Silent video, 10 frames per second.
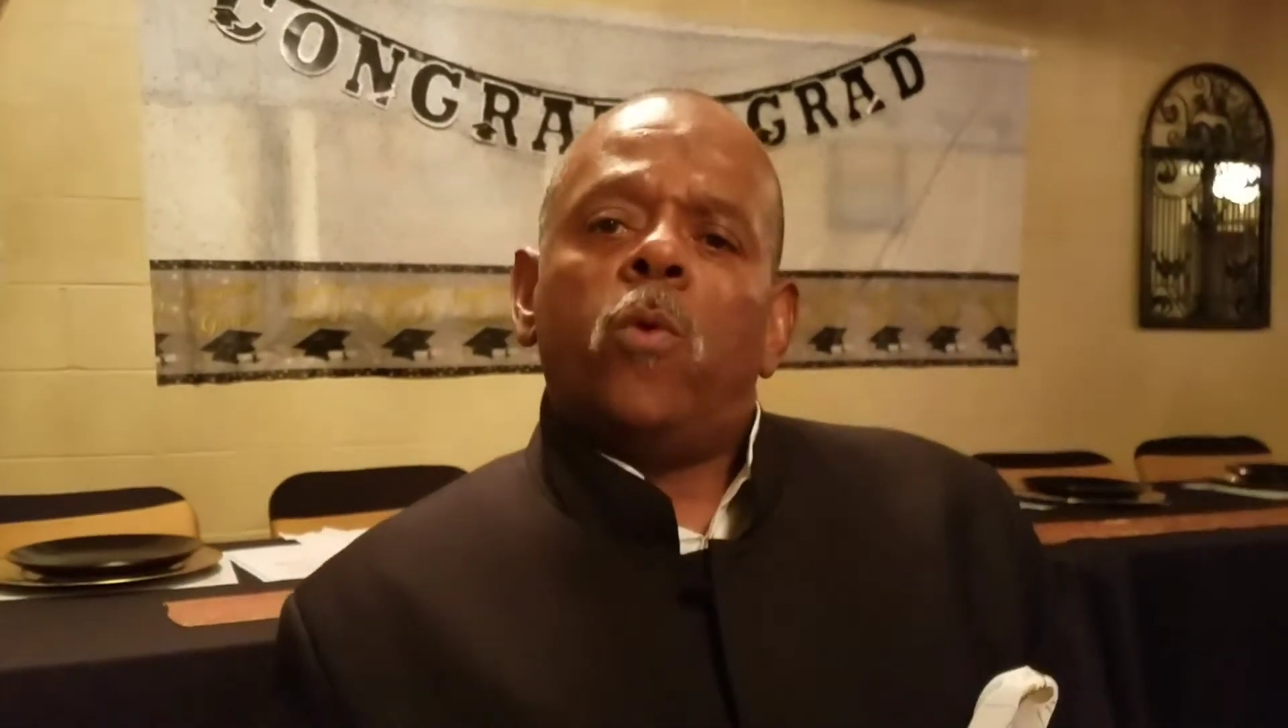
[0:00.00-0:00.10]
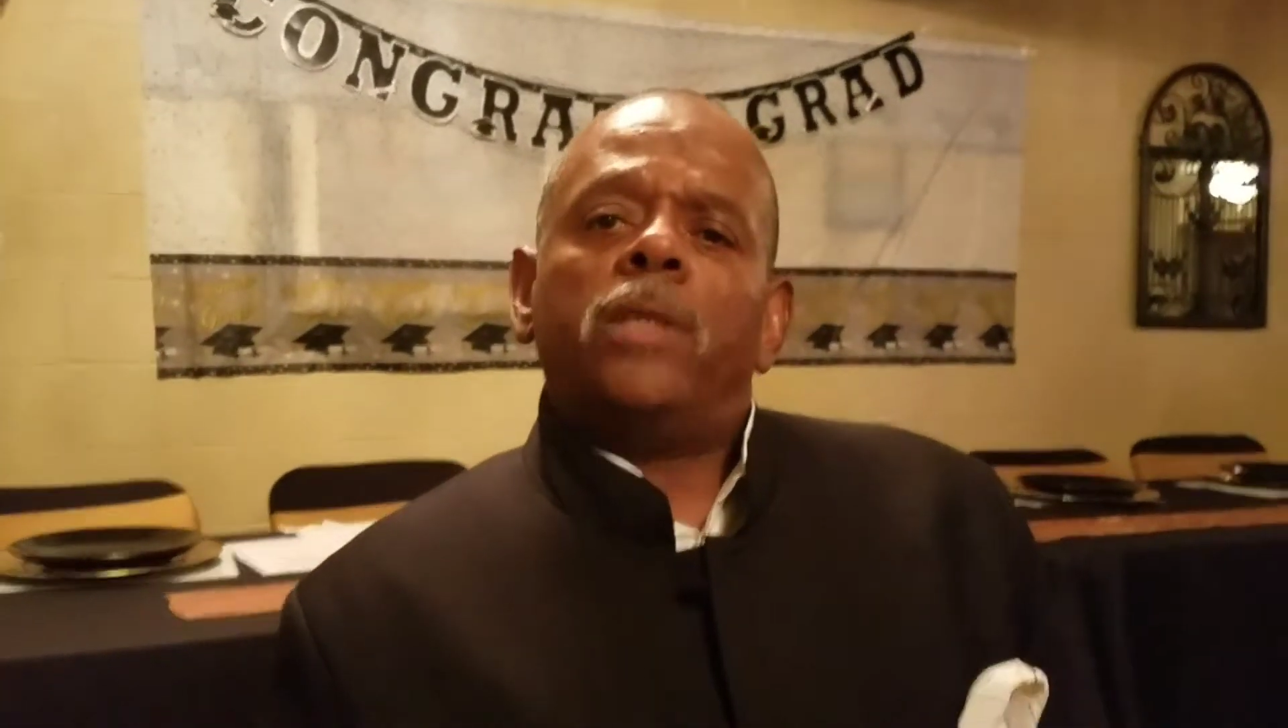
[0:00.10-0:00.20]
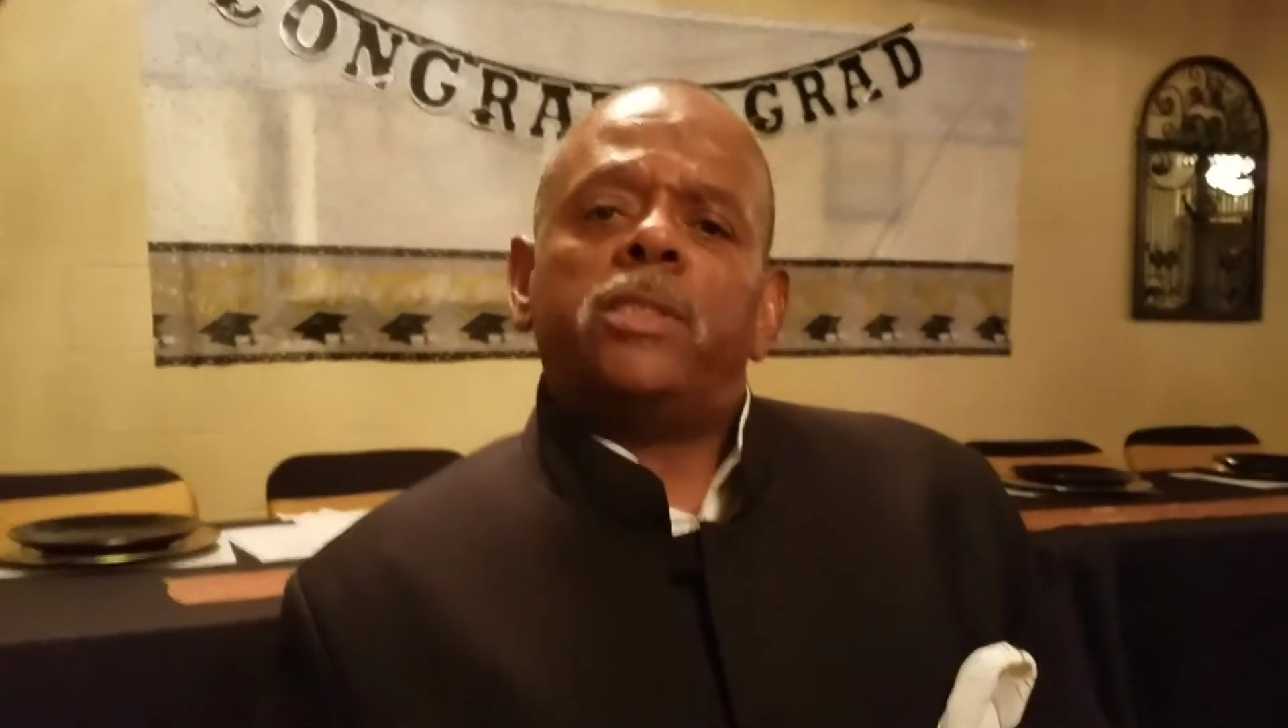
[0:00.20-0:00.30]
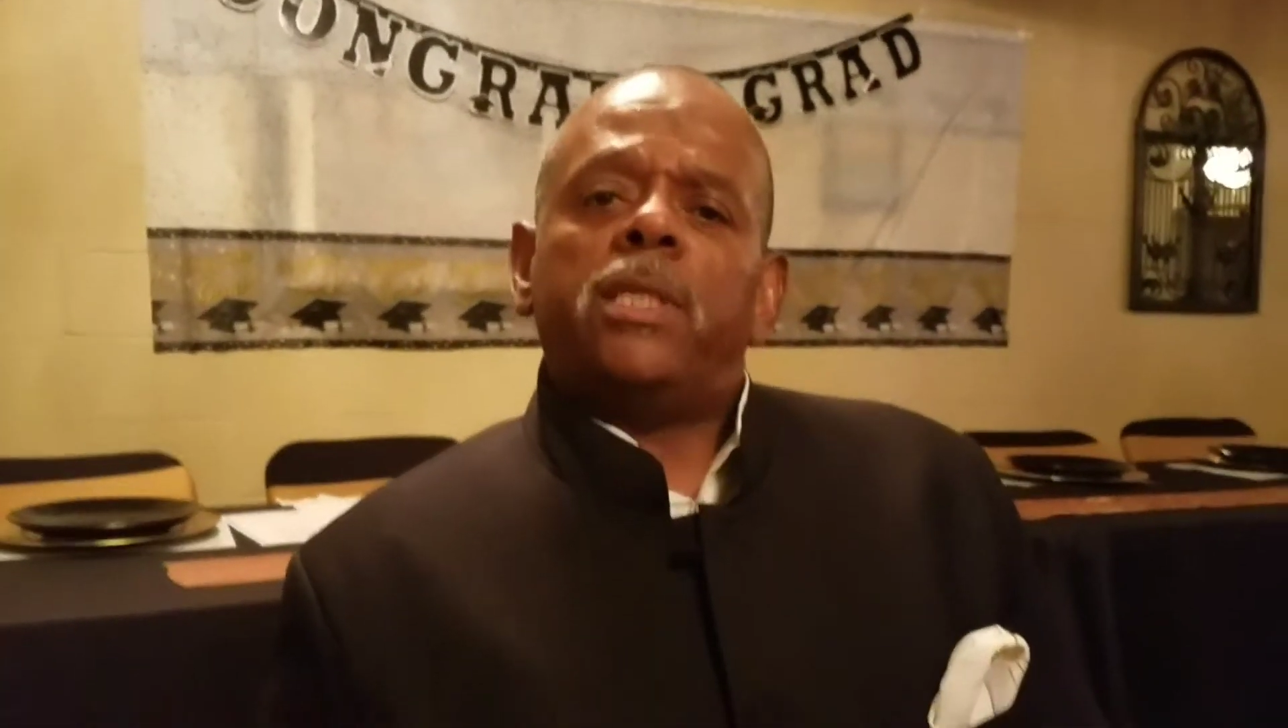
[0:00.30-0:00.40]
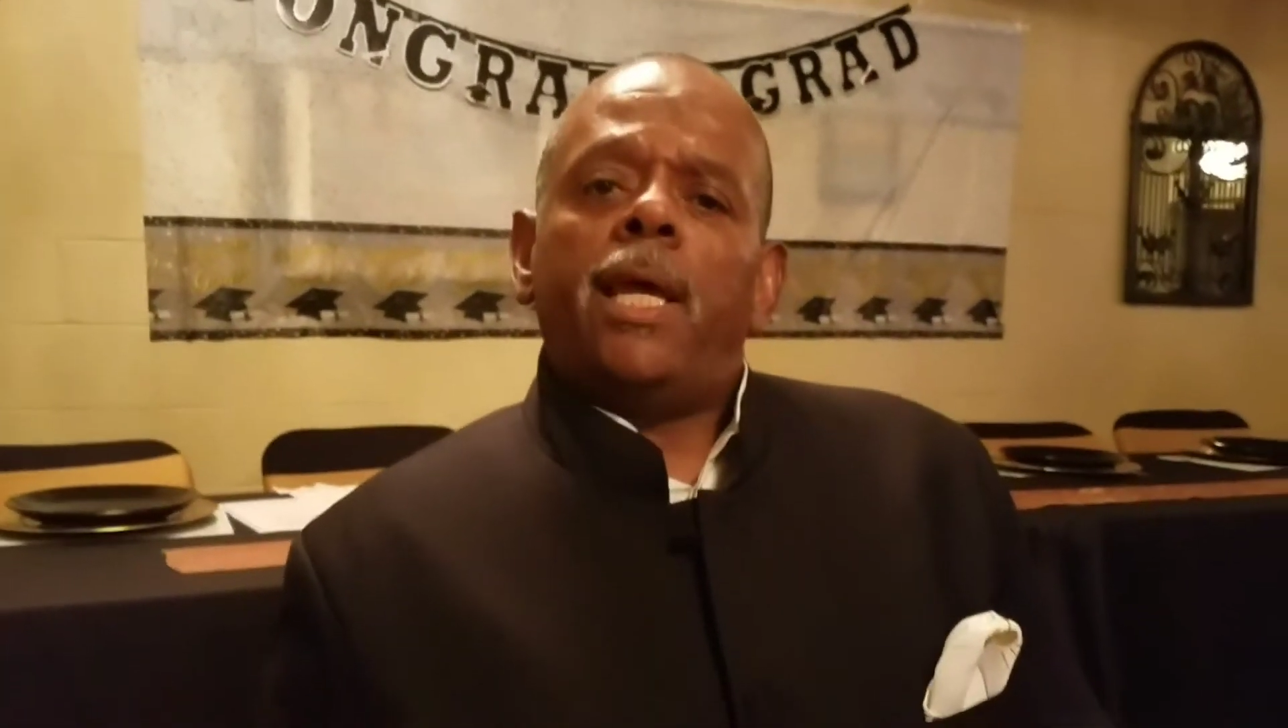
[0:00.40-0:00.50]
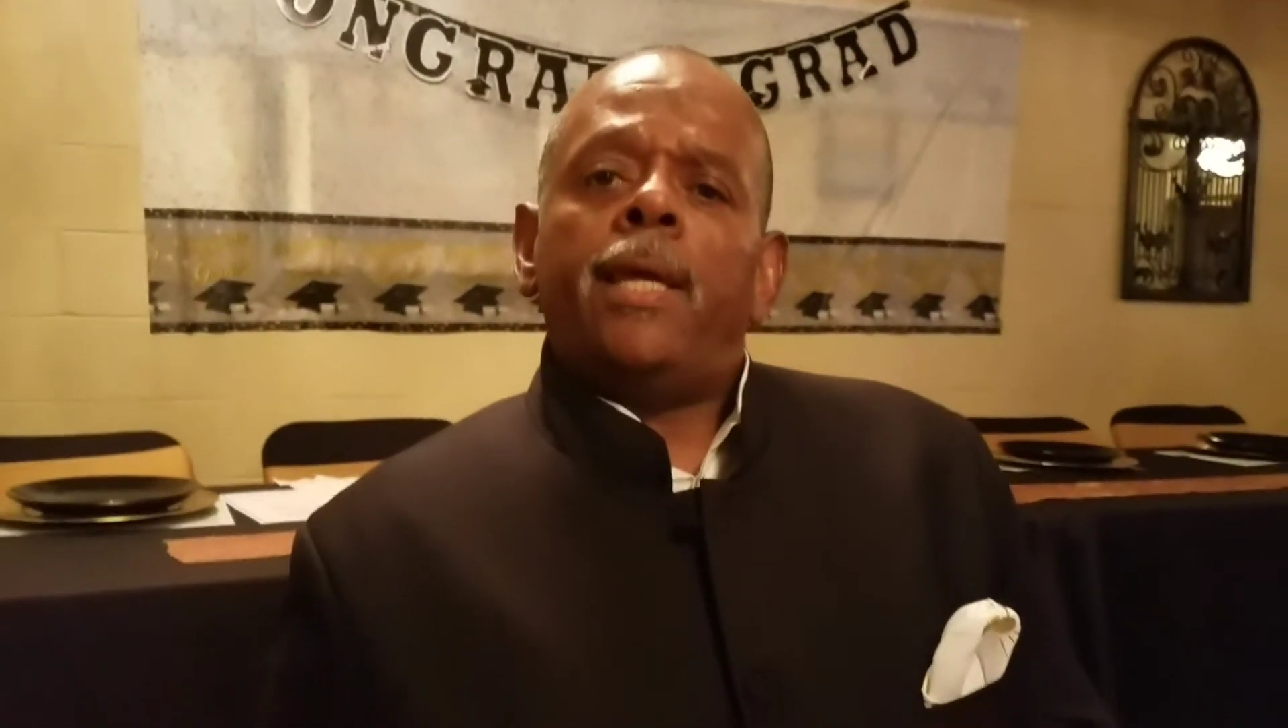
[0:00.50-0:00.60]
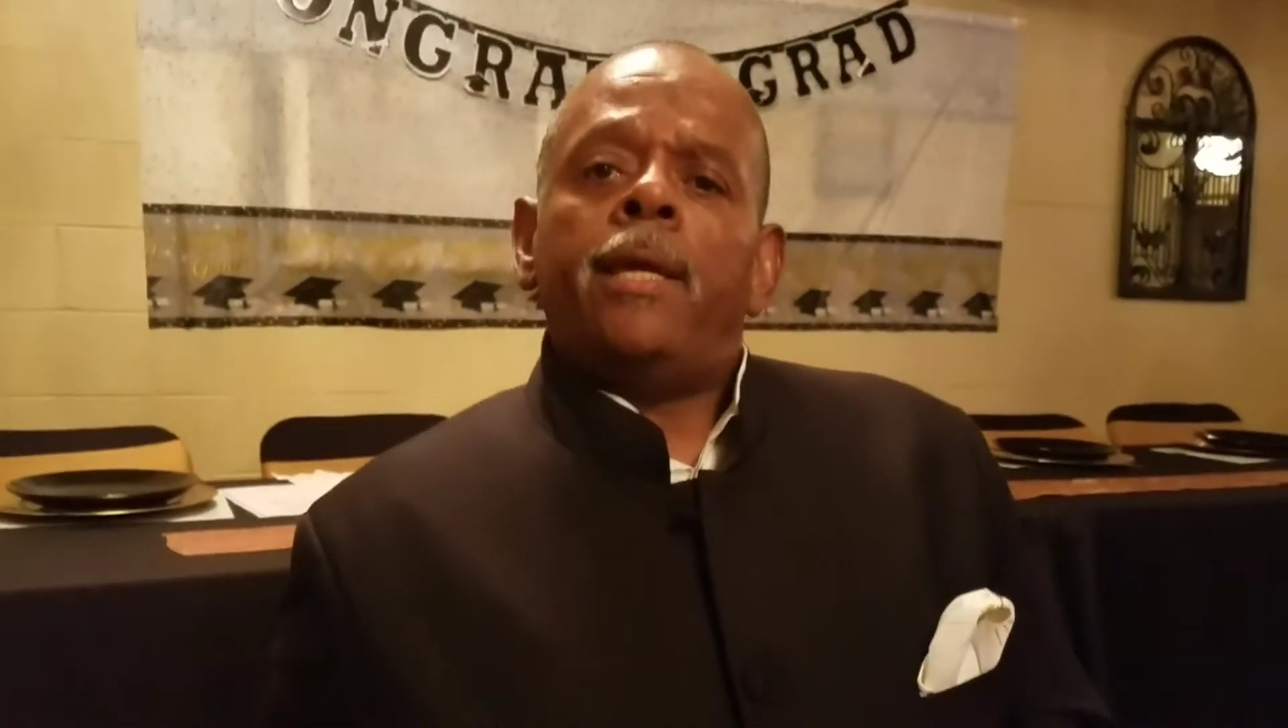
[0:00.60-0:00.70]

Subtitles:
Once they